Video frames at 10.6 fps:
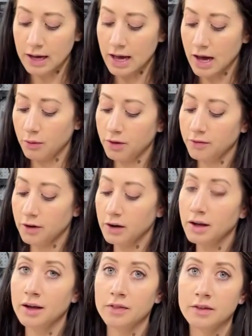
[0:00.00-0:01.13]
However,
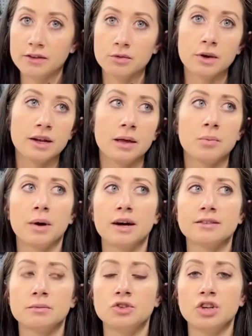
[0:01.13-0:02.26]
this one I bought
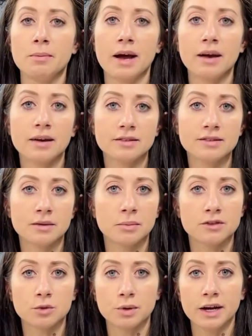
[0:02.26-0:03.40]
some JMac custom
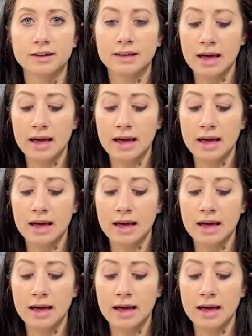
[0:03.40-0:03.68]
muzzle brakes.